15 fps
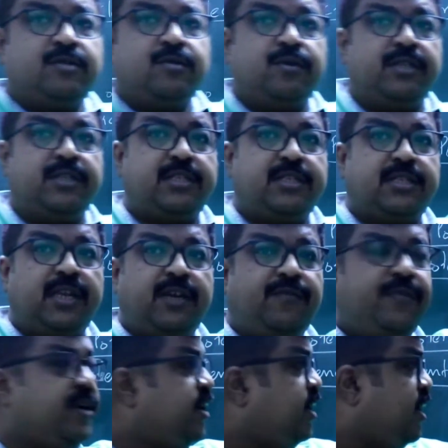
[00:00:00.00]
So this is
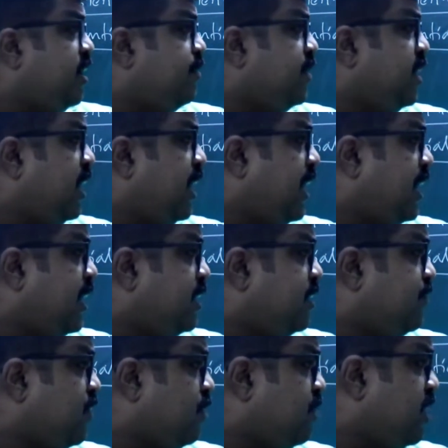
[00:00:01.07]
infinity,
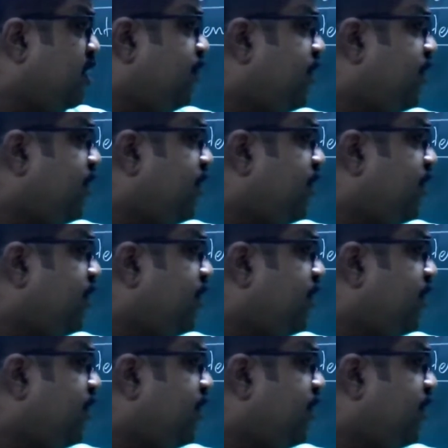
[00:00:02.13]
and from